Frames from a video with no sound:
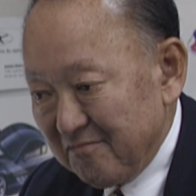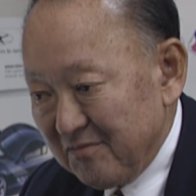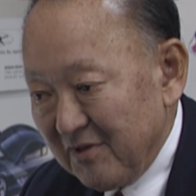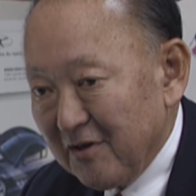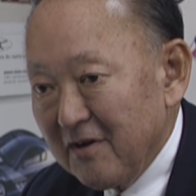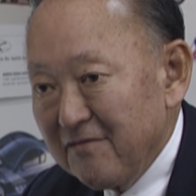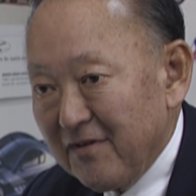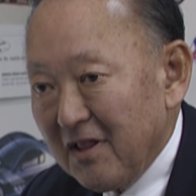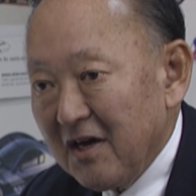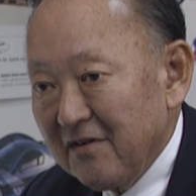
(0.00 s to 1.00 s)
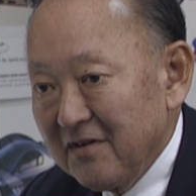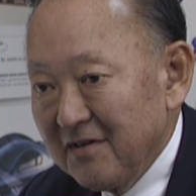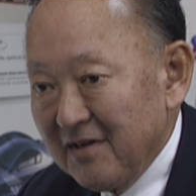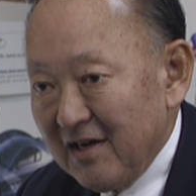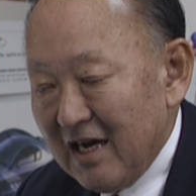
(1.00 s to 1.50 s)
Larry fella,
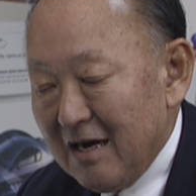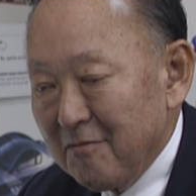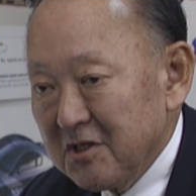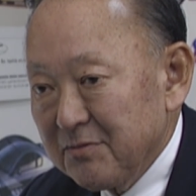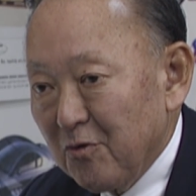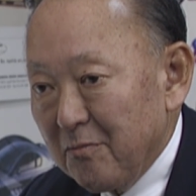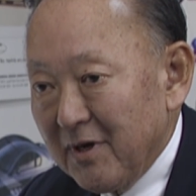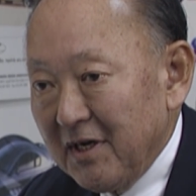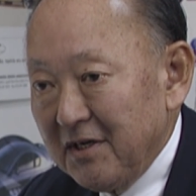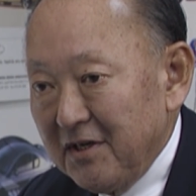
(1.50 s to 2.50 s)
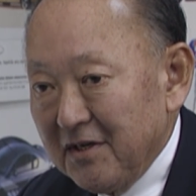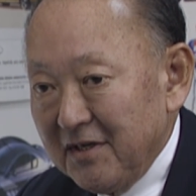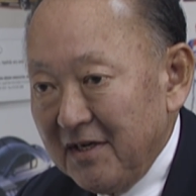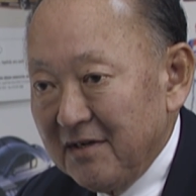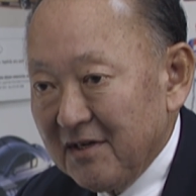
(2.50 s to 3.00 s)
how much more money do you
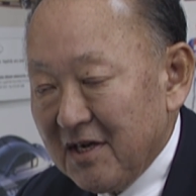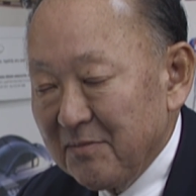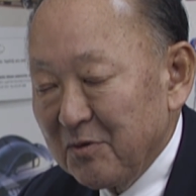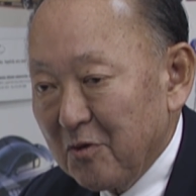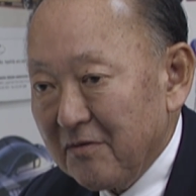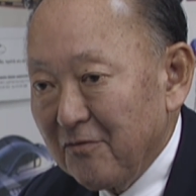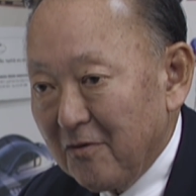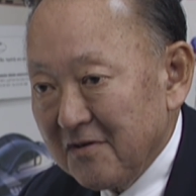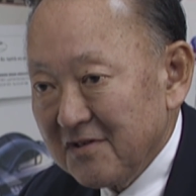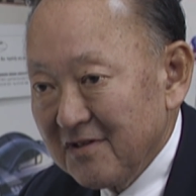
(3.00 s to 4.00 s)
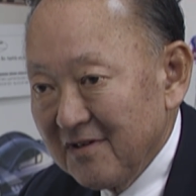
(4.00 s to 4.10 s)
need to come to work for us?